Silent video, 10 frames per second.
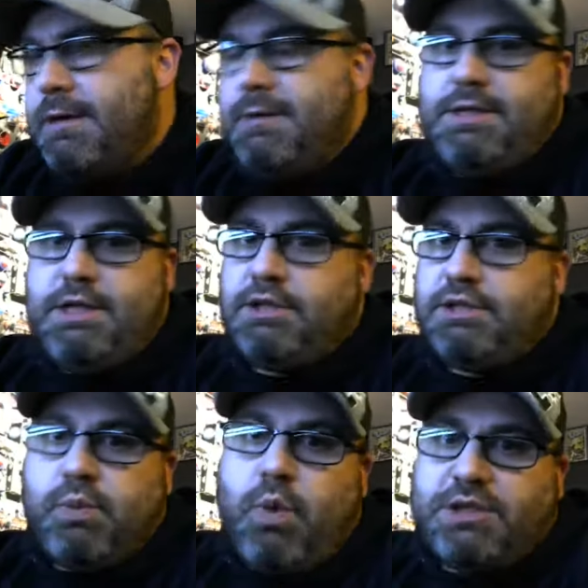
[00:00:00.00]
You can
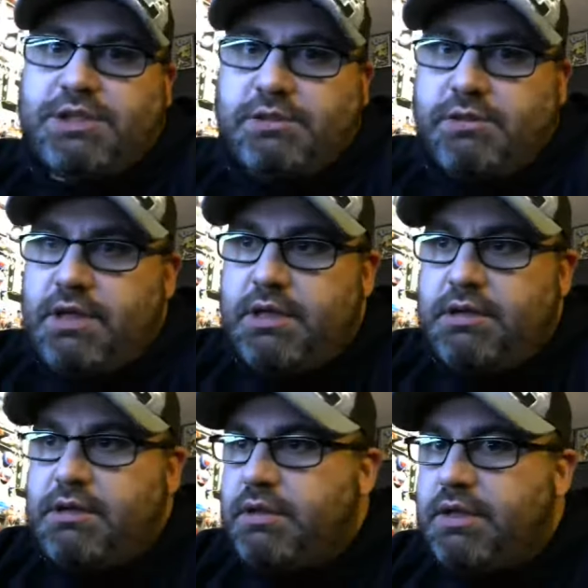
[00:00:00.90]
just watch it
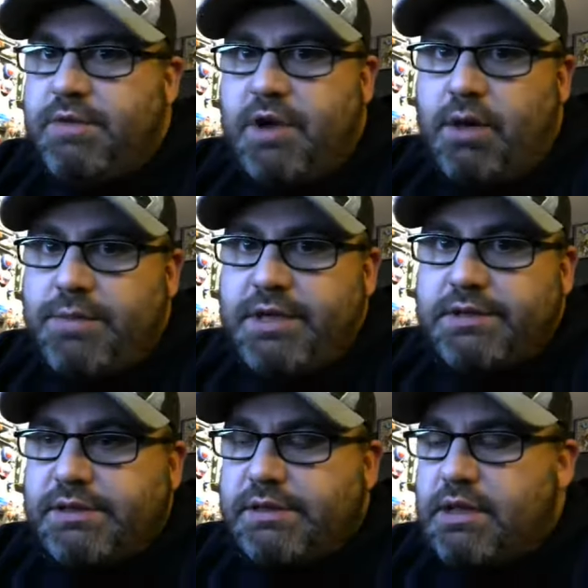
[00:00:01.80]
and leave
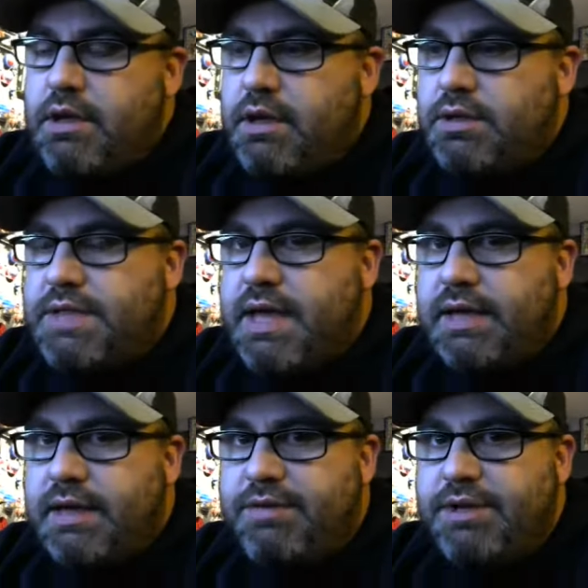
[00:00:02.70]
comments, tag
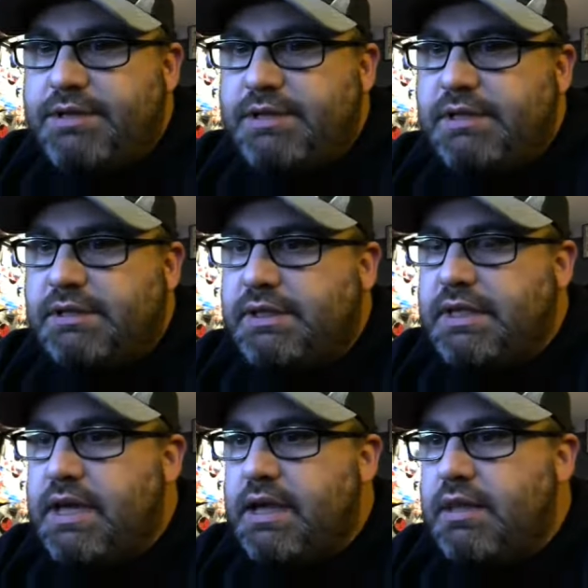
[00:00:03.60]
evidence, things like
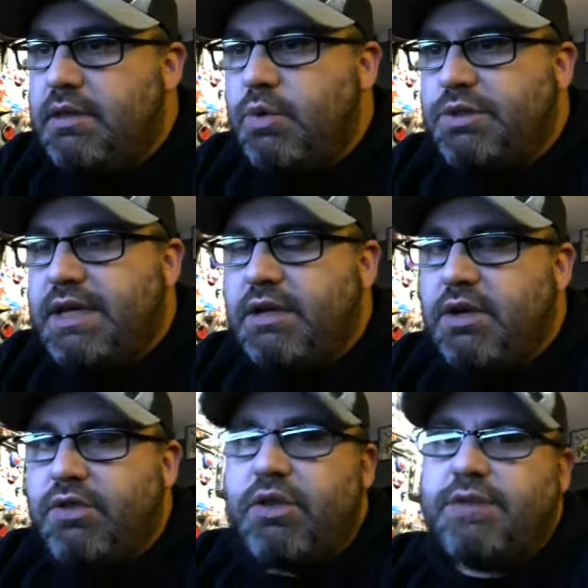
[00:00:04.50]
that. And then we'll take
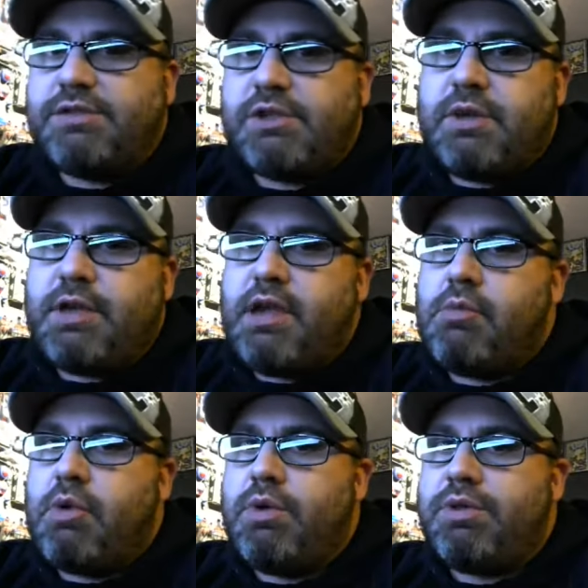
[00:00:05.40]
another live stream
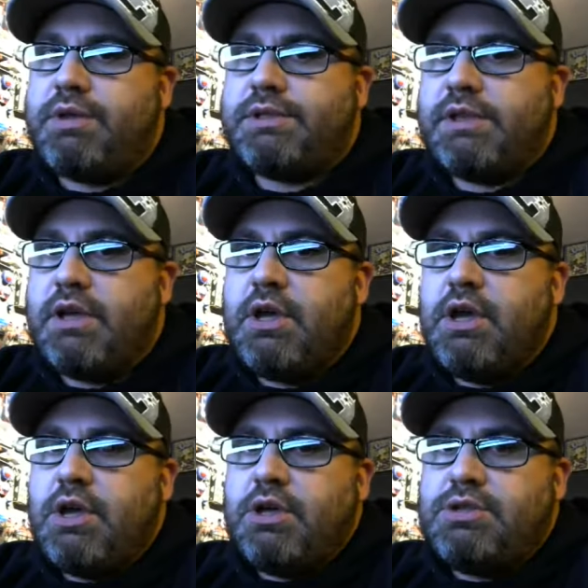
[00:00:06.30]
camera with us
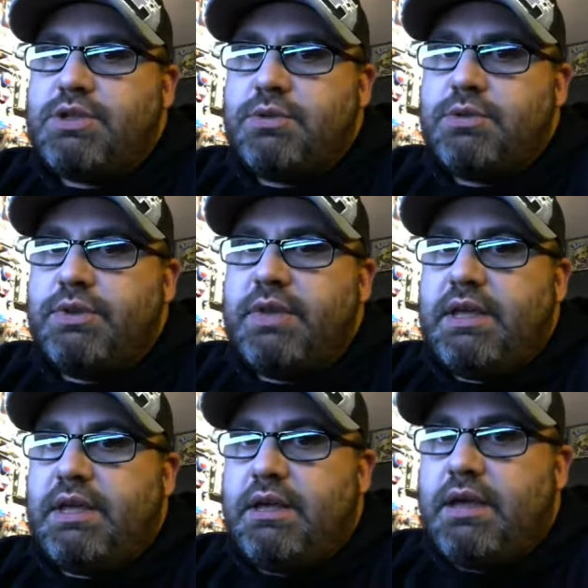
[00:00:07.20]
to
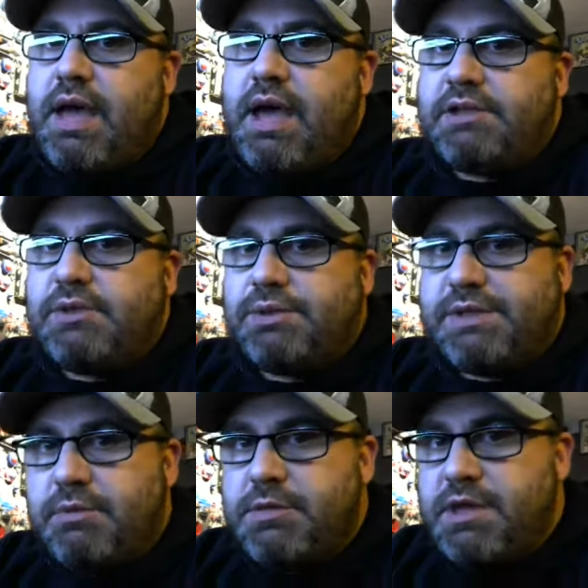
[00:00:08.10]
the actual
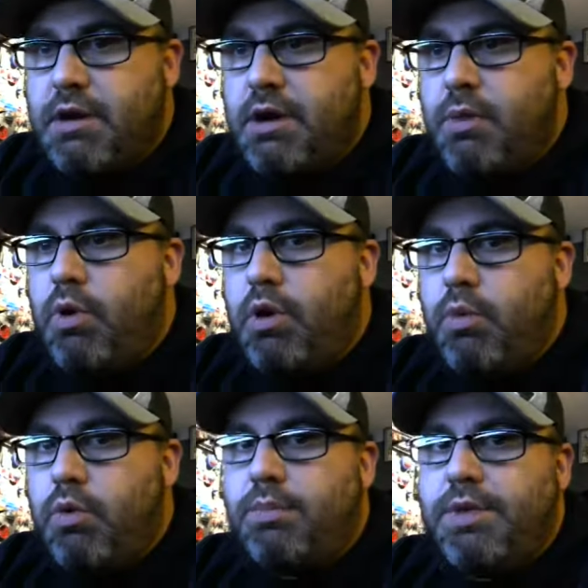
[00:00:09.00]
cemetery where
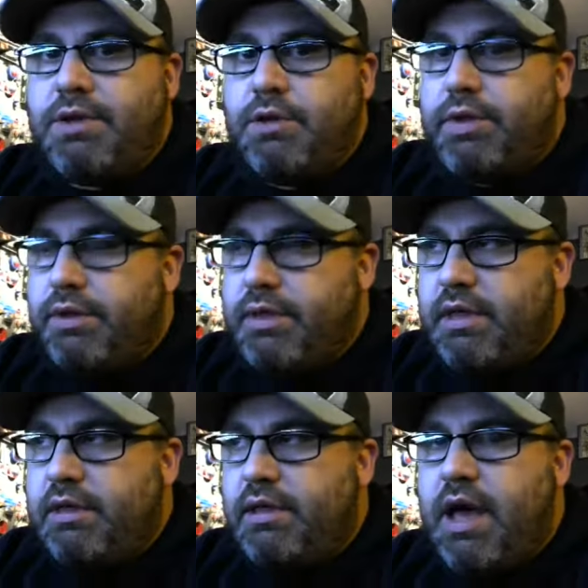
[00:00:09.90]
we'll be doing
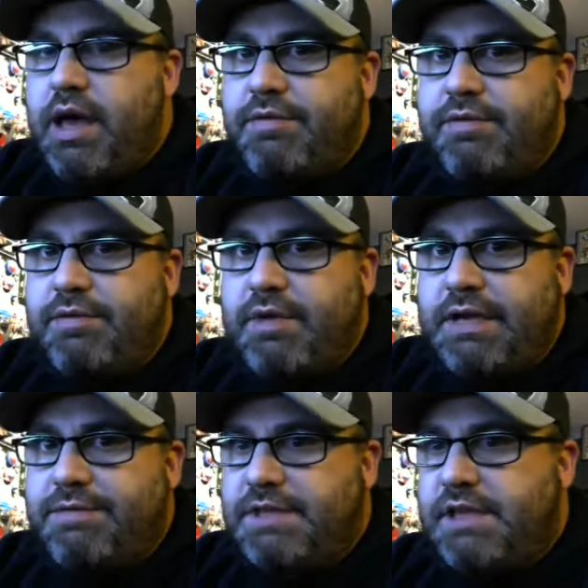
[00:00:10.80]
the live
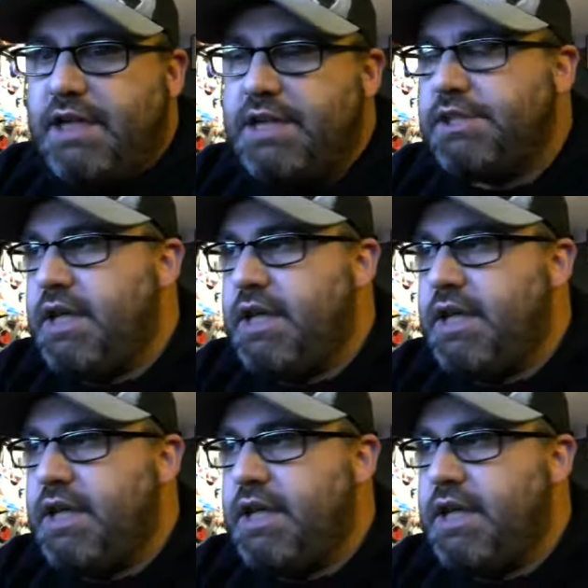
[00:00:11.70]
investigation.